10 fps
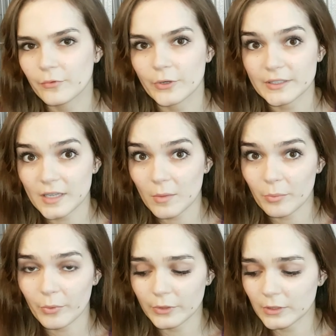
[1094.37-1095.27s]
For
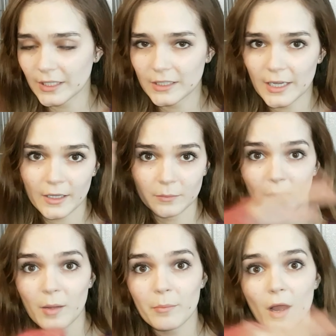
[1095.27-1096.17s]
example, you can add
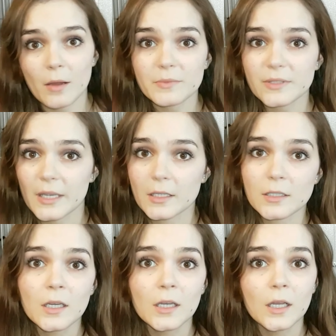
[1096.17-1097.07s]
pom-poms and